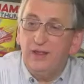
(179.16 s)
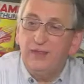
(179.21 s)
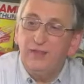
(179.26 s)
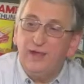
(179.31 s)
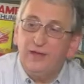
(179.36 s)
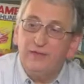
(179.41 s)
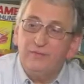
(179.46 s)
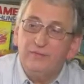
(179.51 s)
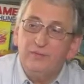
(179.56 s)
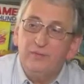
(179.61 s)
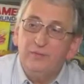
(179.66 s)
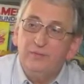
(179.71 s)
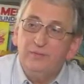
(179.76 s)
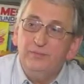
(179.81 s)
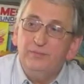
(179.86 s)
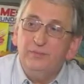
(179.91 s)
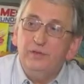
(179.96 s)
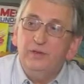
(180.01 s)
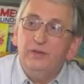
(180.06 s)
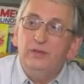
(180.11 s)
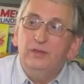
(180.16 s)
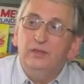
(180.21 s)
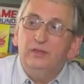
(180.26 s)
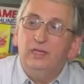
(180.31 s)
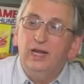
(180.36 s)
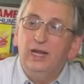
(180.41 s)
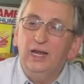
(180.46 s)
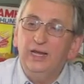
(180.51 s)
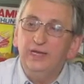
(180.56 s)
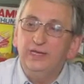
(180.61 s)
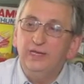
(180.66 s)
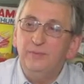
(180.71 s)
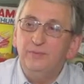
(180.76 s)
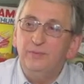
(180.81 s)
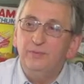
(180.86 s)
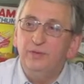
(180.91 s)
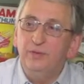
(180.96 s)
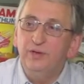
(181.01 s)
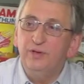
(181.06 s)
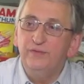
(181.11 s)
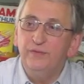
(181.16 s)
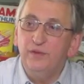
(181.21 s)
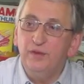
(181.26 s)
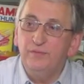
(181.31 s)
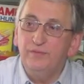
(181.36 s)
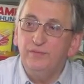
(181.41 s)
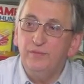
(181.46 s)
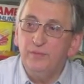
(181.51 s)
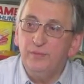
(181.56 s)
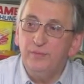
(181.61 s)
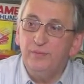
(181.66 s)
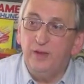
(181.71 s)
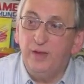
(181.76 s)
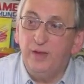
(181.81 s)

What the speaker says: that from a collecting point of view and from